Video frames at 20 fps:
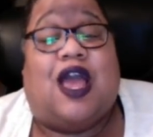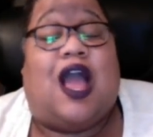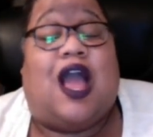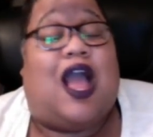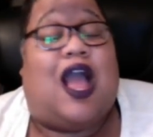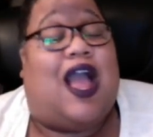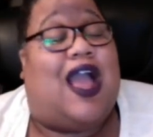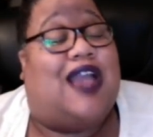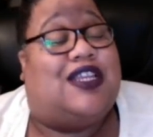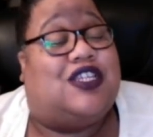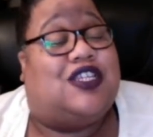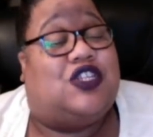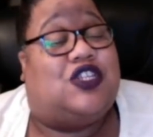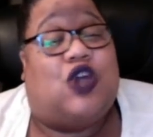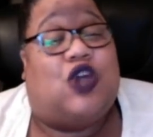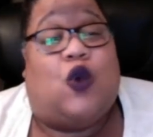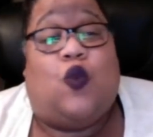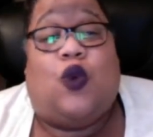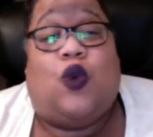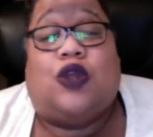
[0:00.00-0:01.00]
I just
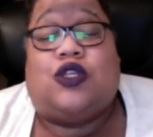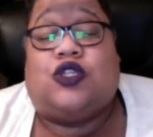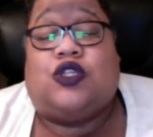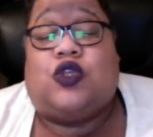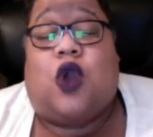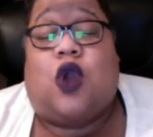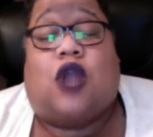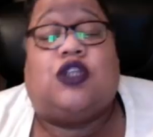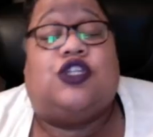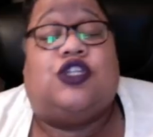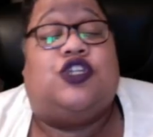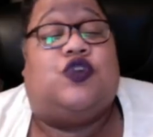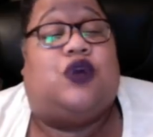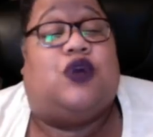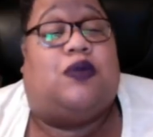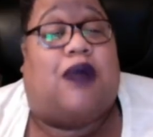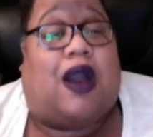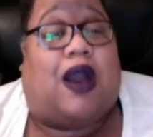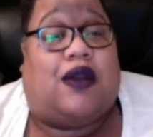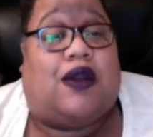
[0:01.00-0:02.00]
don't want to talk to you
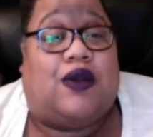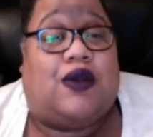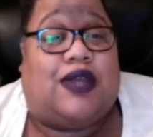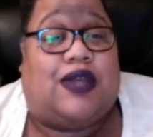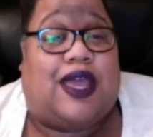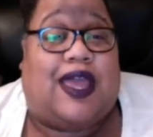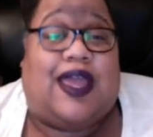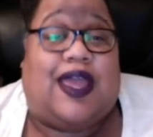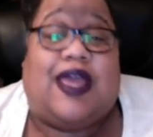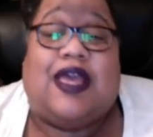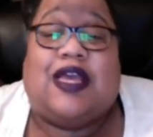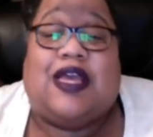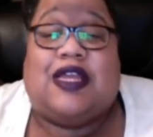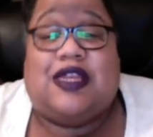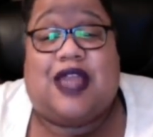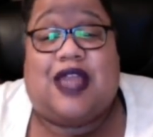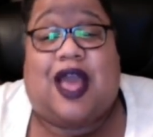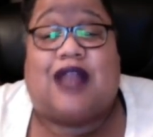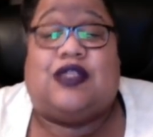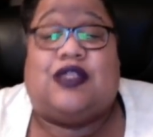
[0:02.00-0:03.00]
about, okay?
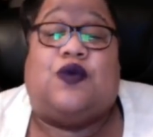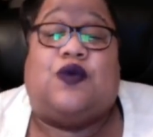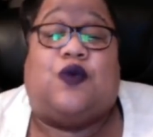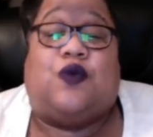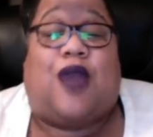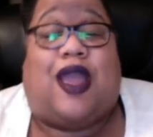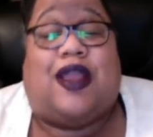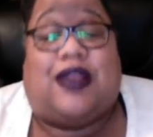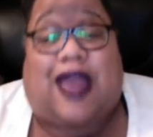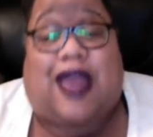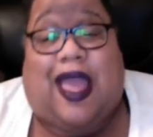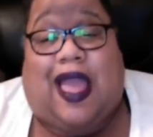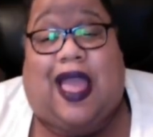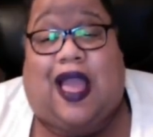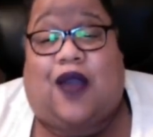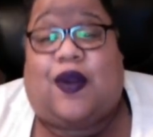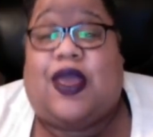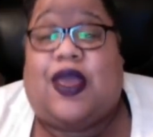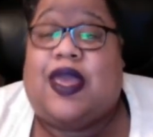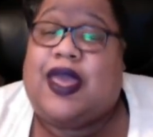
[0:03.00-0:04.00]
Not right
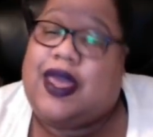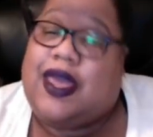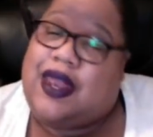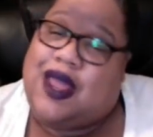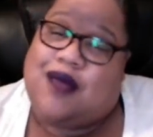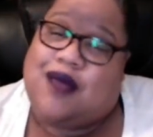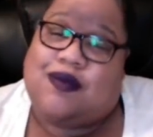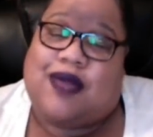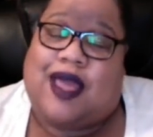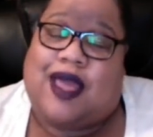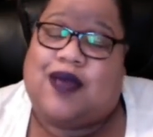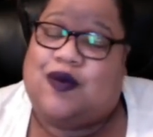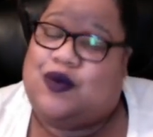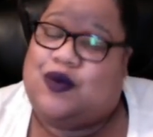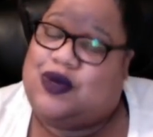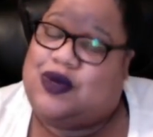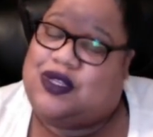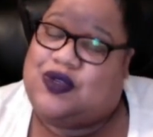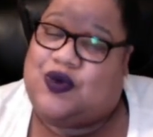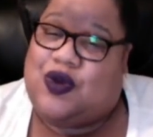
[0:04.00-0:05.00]
now. And I'm like, well,
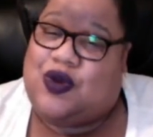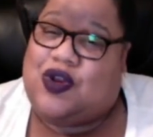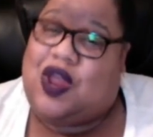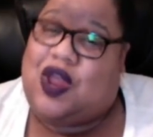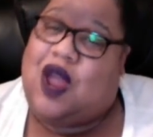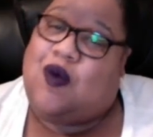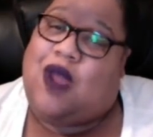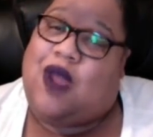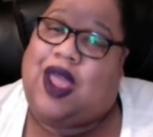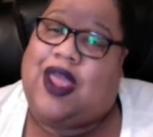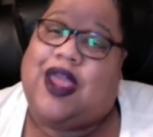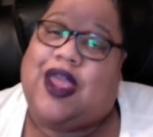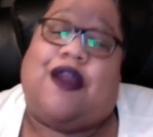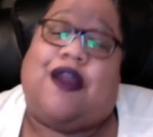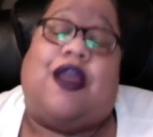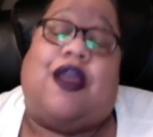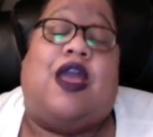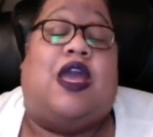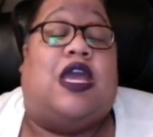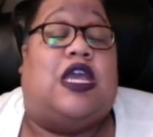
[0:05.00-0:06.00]
what's going on right
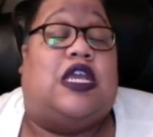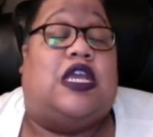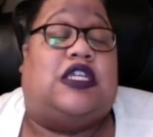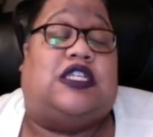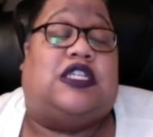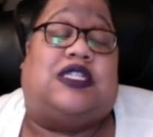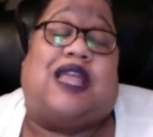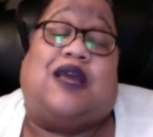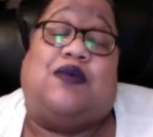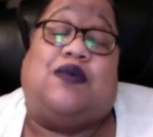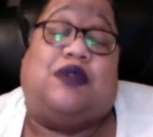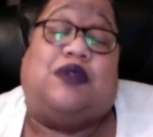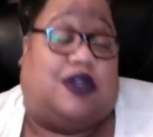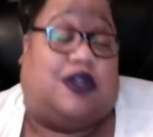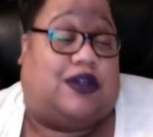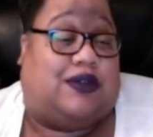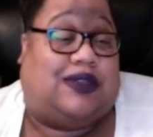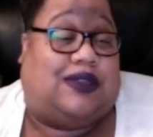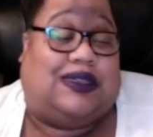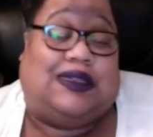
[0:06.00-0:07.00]
here? She's like, well,
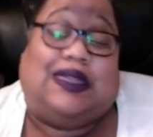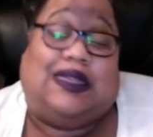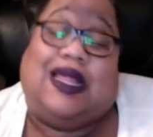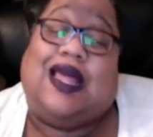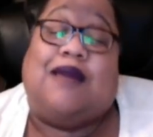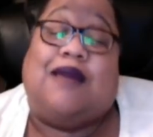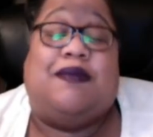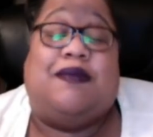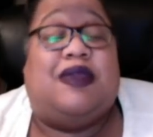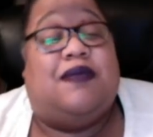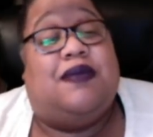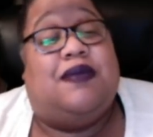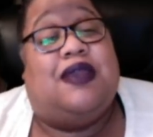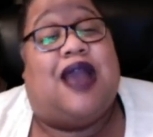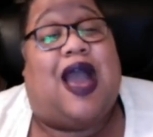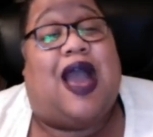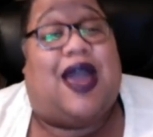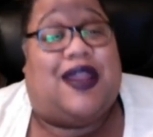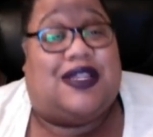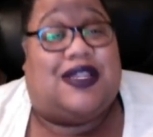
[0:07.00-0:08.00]
look, let me be
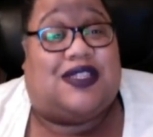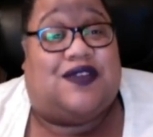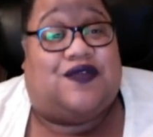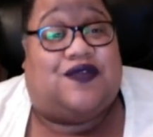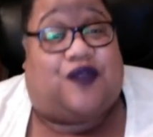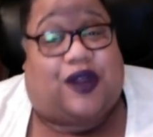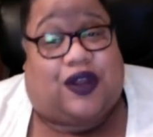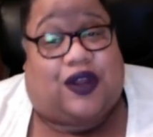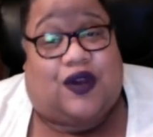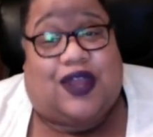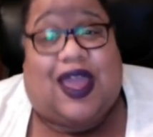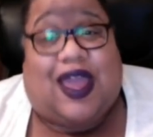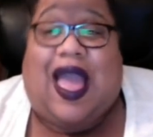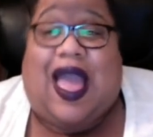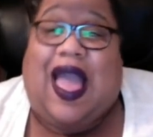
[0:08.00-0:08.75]
honest and frank, okay?